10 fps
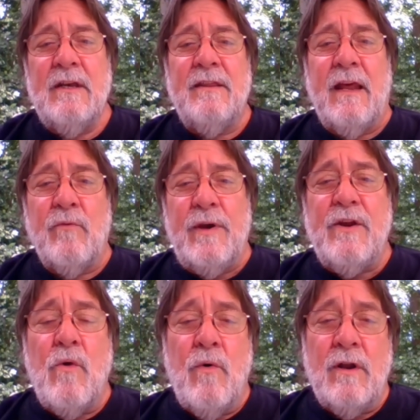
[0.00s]
then we
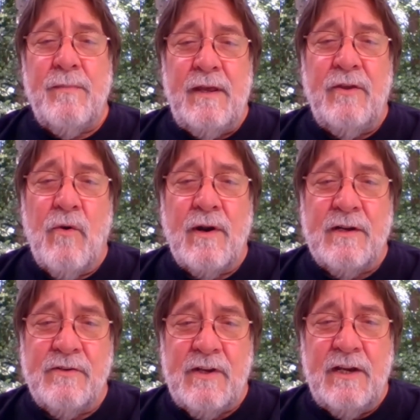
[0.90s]
don't want to be the
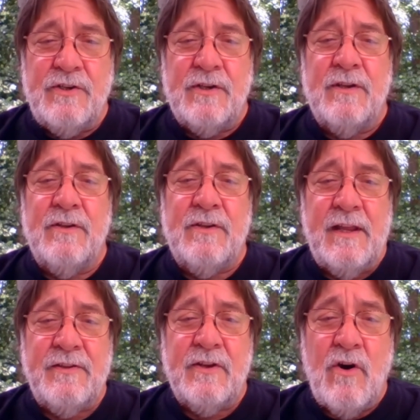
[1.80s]
organization
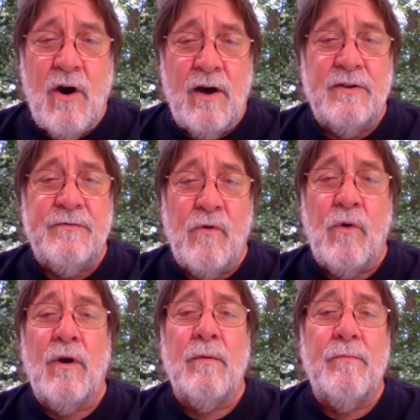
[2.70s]
that the cause
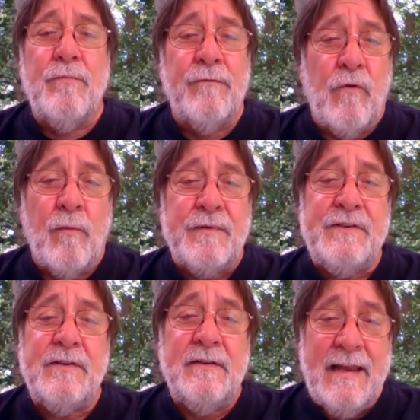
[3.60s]
for
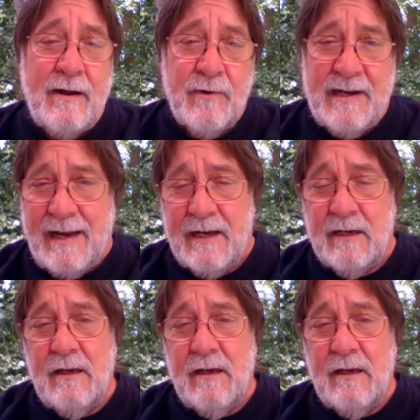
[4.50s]
performance degrading.